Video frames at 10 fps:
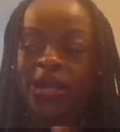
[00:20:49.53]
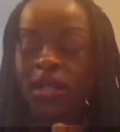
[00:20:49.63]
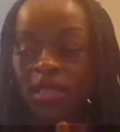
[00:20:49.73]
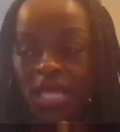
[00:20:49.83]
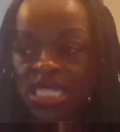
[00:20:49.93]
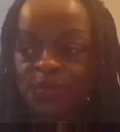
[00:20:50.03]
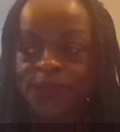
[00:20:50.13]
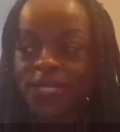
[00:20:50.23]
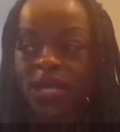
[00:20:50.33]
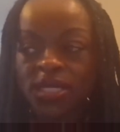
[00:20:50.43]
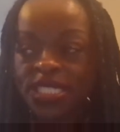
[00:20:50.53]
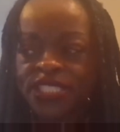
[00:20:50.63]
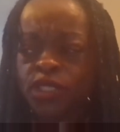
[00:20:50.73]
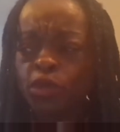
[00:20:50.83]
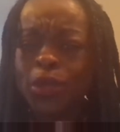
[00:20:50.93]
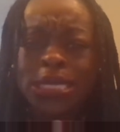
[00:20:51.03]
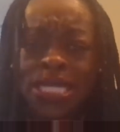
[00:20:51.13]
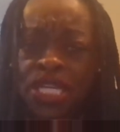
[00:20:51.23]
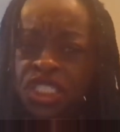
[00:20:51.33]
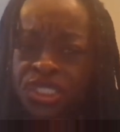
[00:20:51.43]
And last but not least,
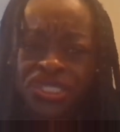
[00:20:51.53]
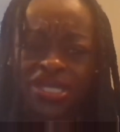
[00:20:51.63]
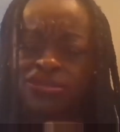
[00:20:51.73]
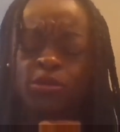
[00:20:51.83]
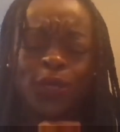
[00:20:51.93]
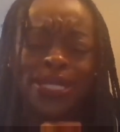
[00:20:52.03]
relationships.